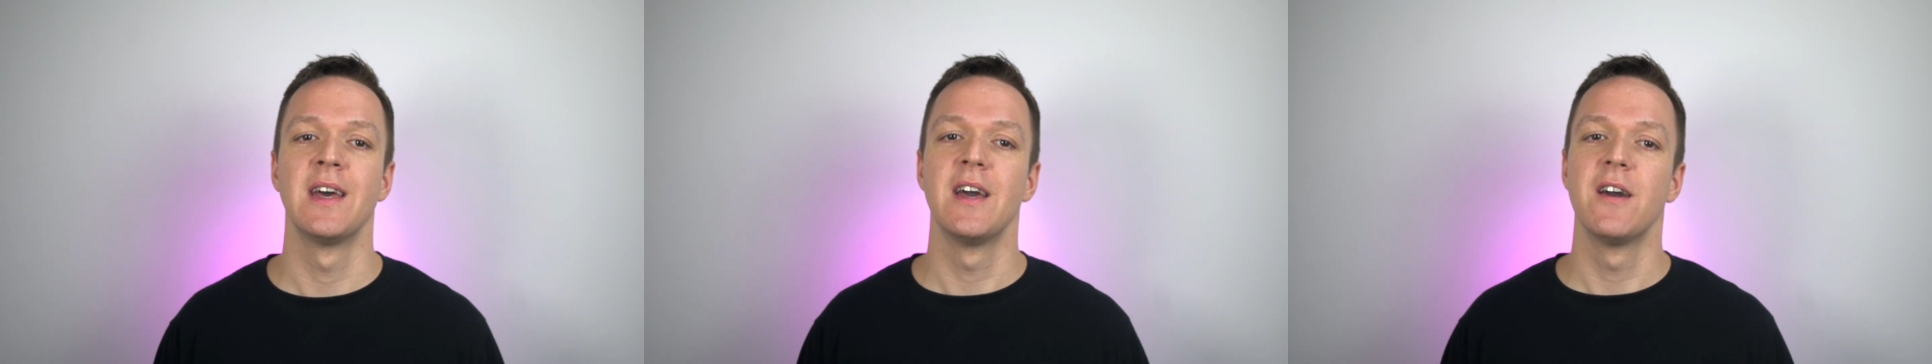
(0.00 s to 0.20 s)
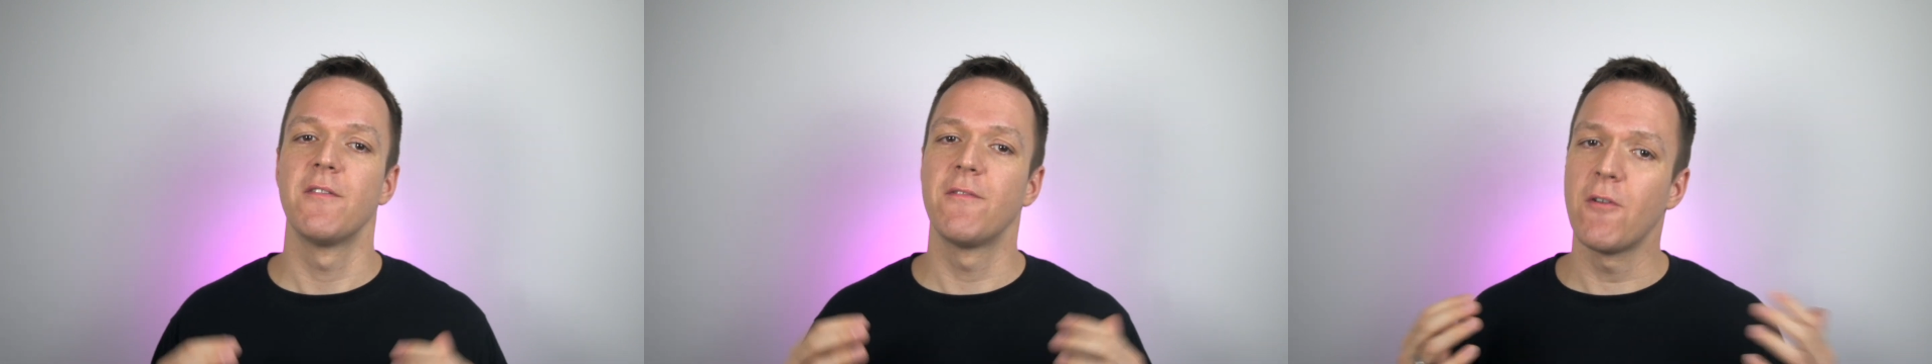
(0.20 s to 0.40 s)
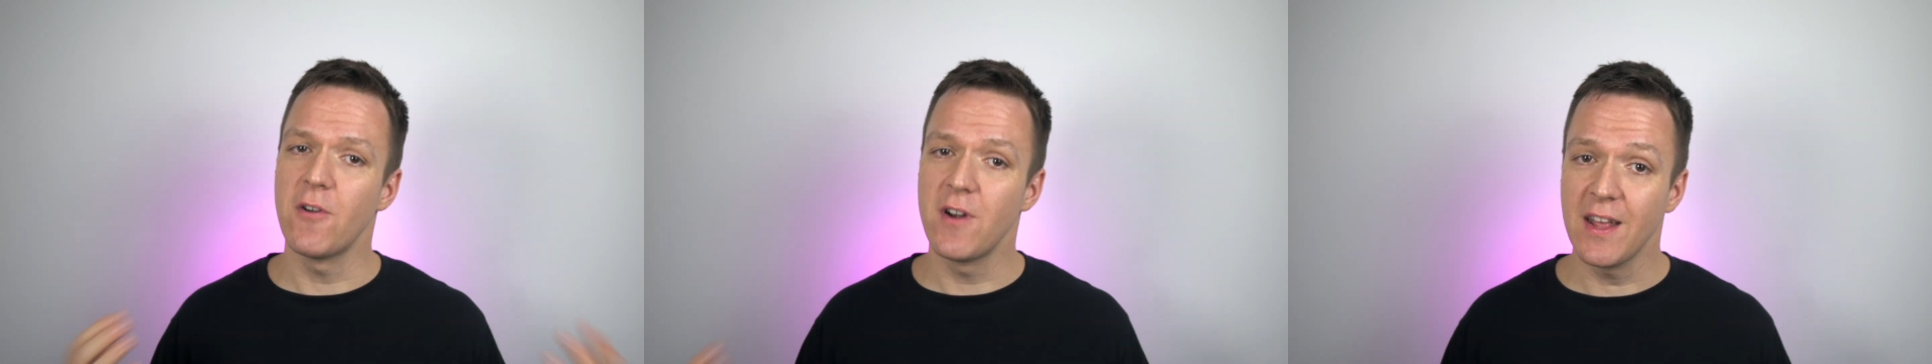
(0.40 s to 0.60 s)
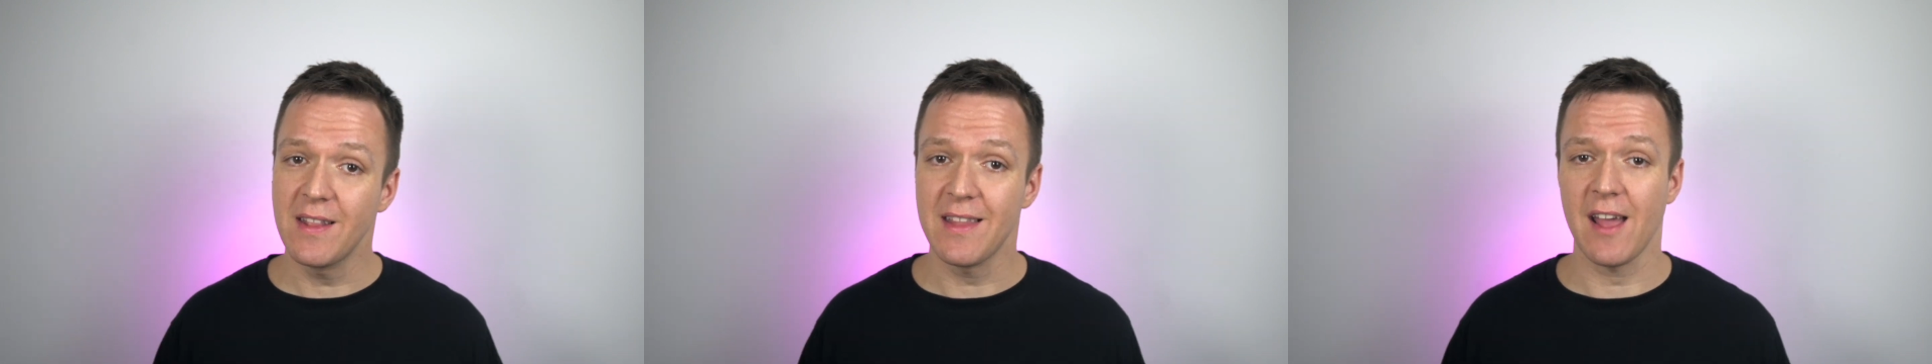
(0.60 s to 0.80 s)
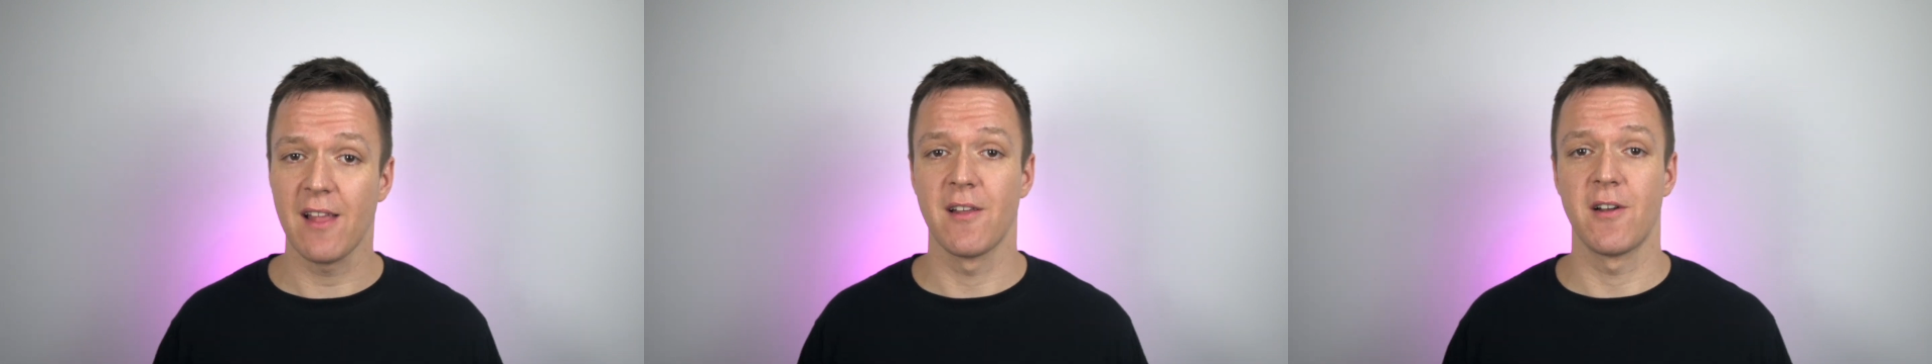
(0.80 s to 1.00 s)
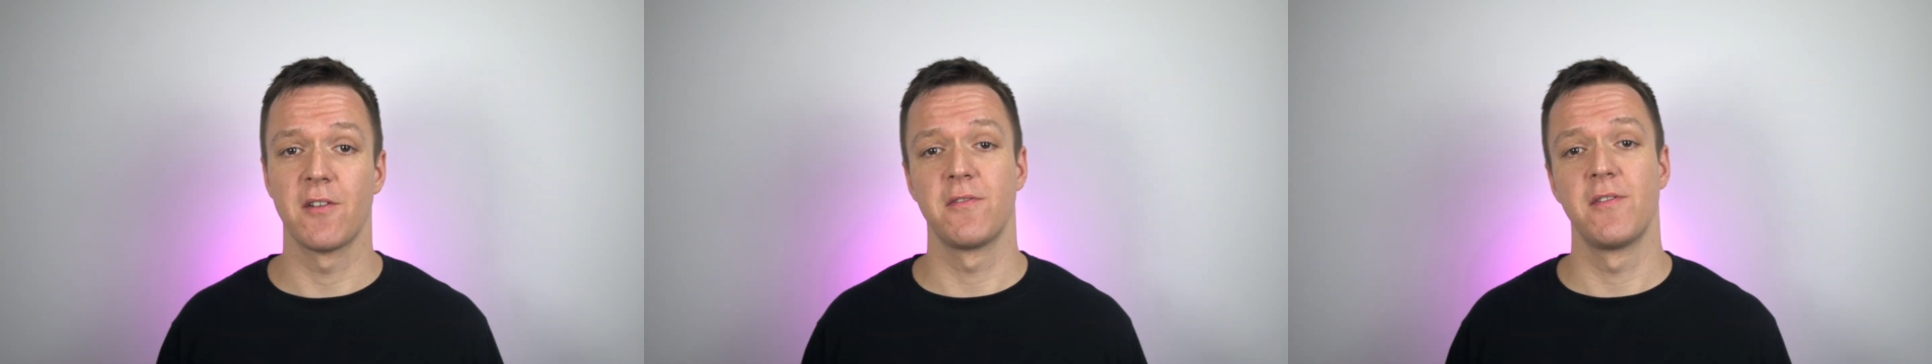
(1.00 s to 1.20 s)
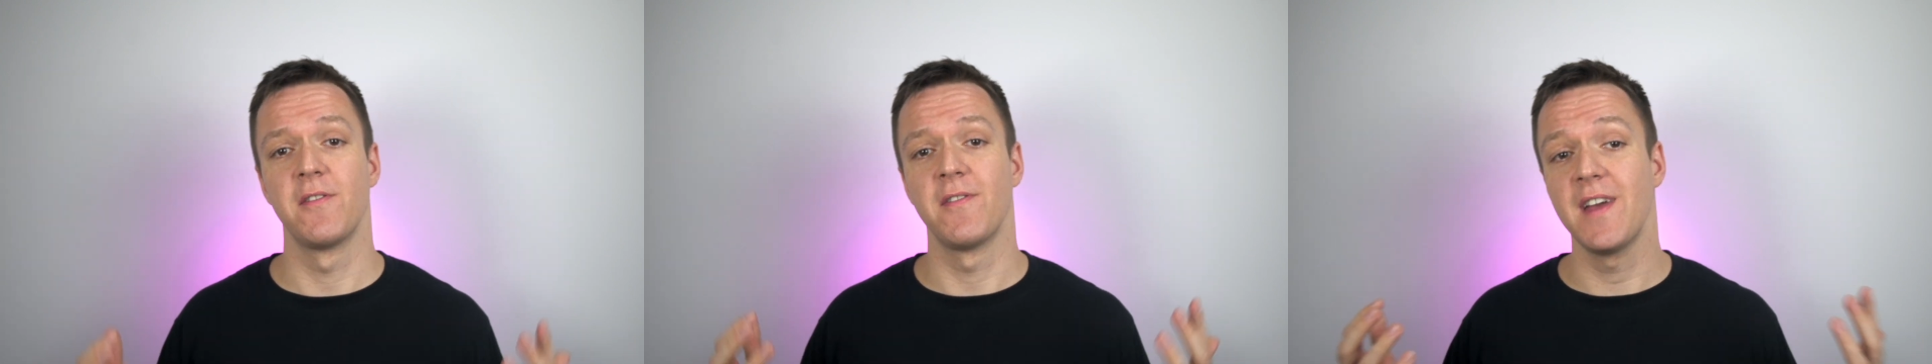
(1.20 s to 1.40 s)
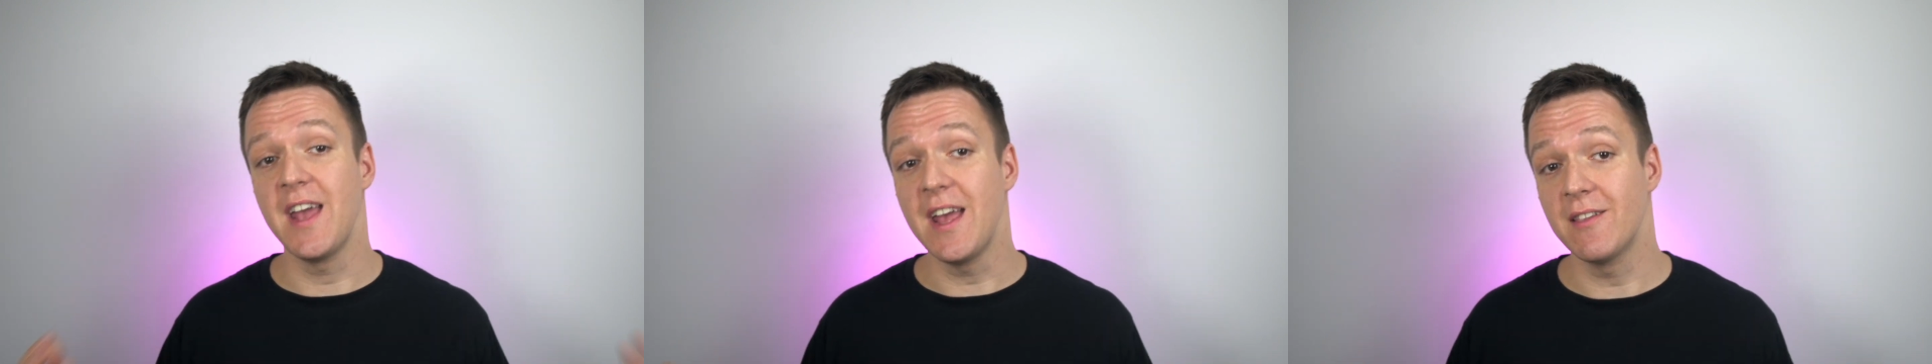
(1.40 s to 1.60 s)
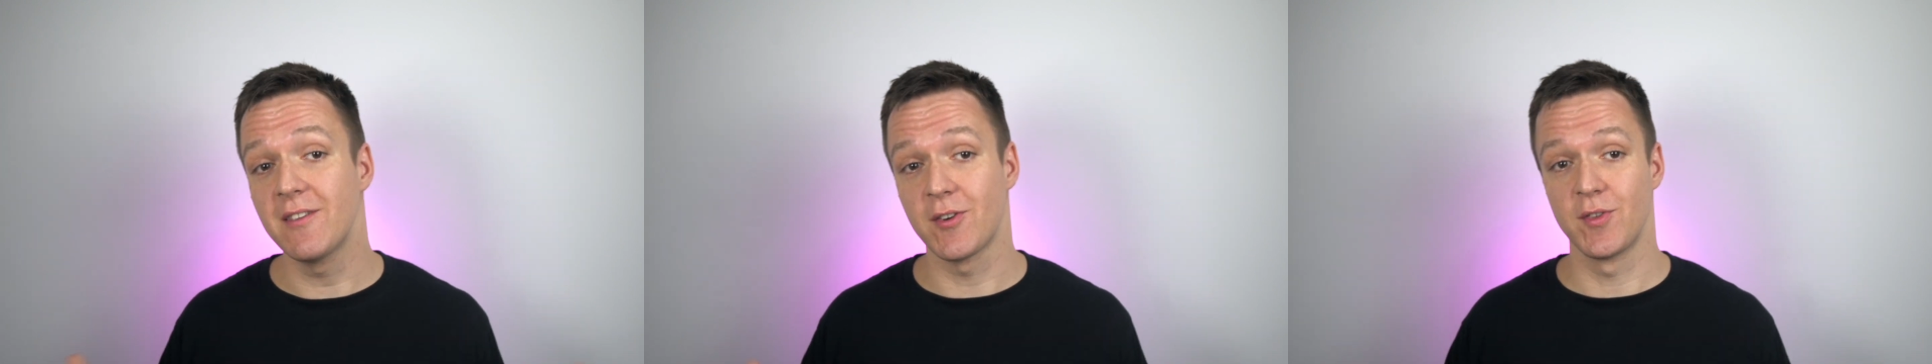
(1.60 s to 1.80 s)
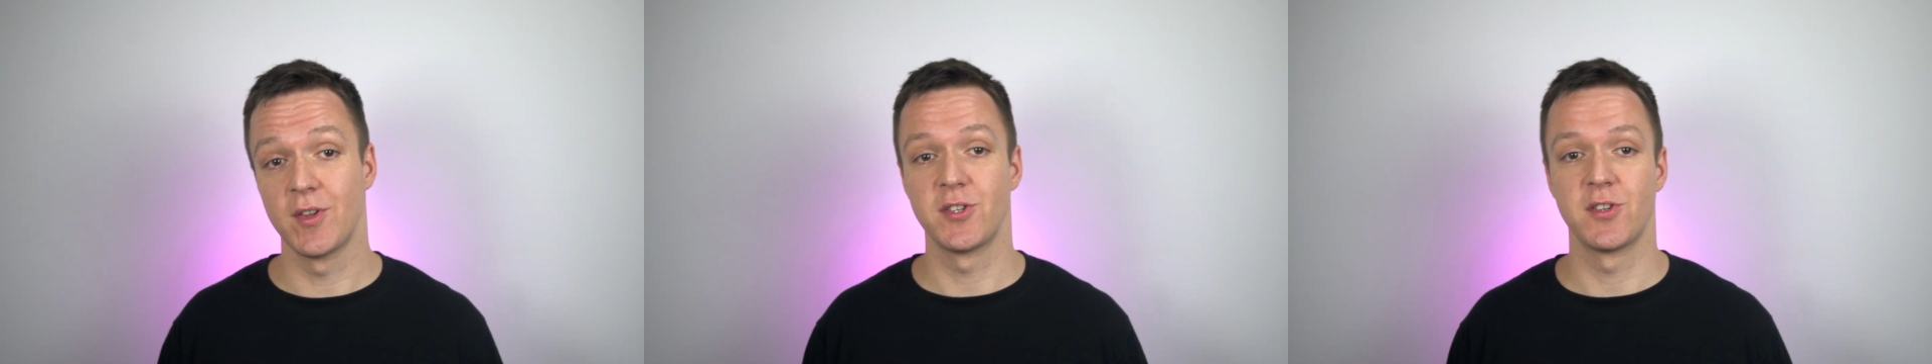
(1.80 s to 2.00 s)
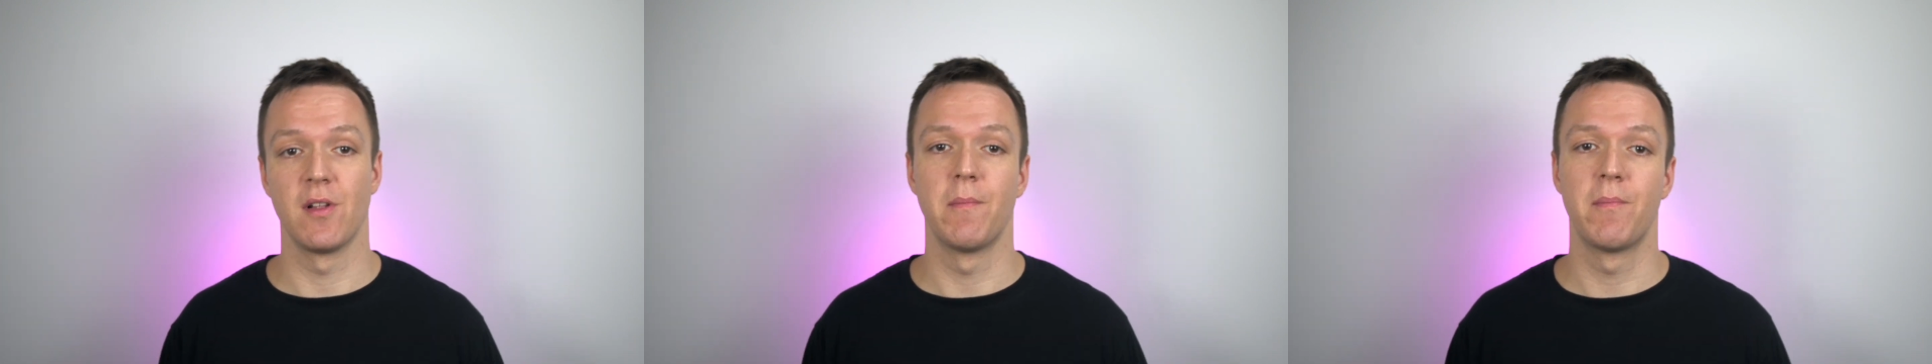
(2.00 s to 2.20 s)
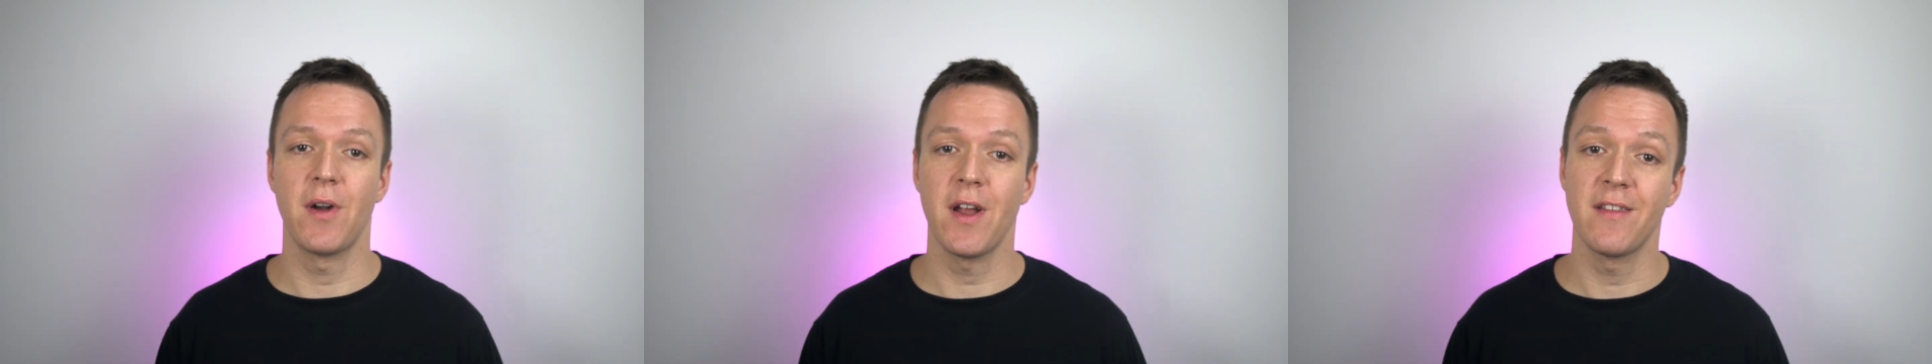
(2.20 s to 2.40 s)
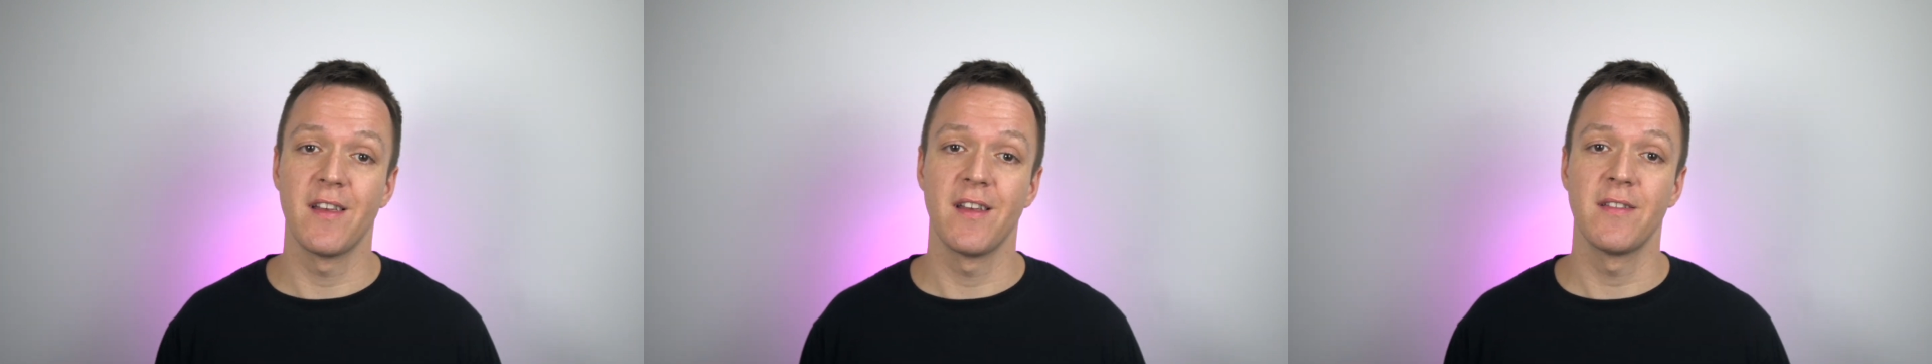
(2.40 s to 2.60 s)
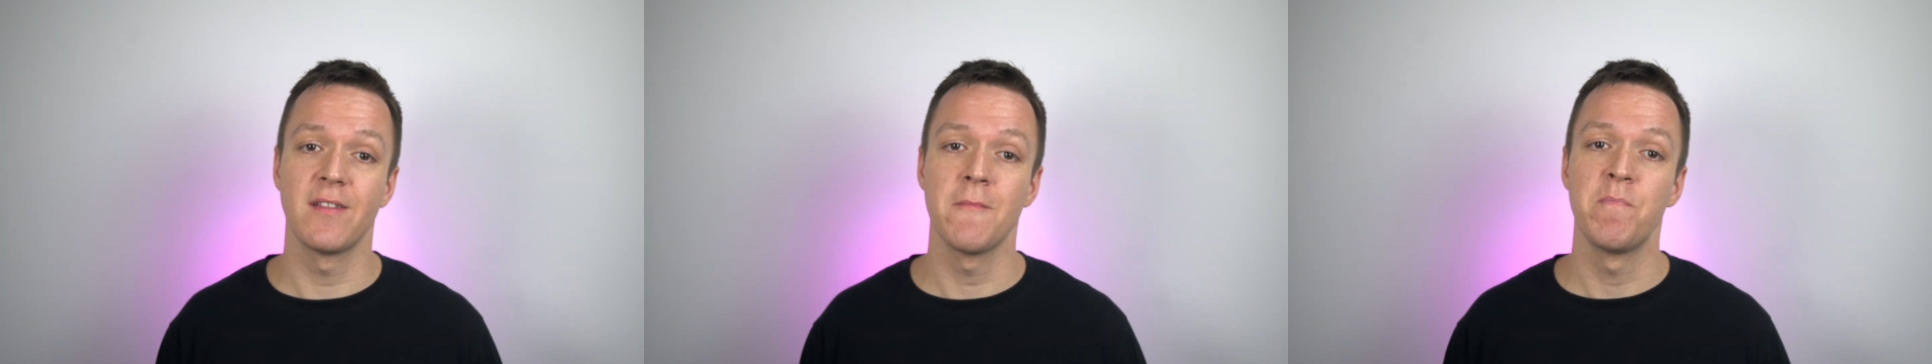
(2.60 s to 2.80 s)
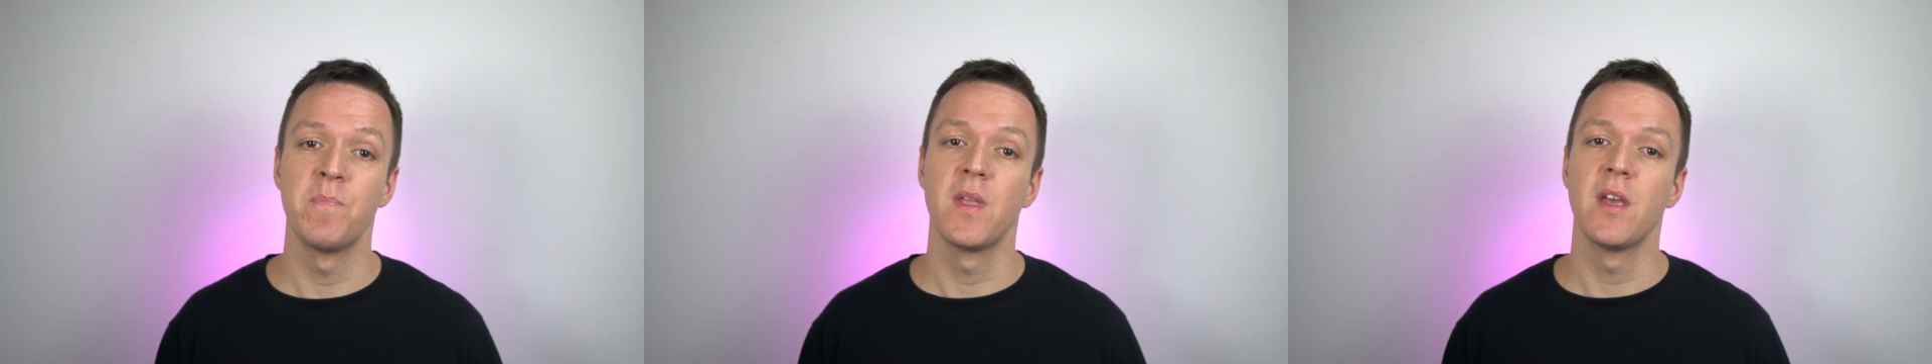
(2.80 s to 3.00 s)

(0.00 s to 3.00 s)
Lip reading: For retailers with international presence,